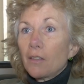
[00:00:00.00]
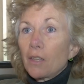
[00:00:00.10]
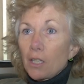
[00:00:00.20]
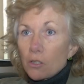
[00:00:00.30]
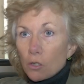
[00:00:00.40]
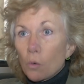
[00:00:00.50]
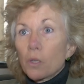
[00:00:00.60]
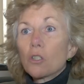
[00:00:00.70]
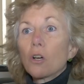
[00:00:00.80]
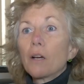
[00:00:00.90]
that I
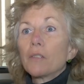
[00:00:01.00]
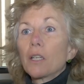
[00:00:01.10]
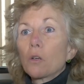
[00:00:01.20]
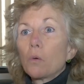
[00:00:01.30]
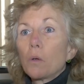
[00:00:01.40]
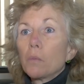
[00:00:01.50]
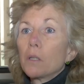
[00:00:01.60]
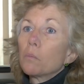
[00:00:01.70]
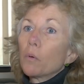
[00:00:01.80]
don't doff that equipment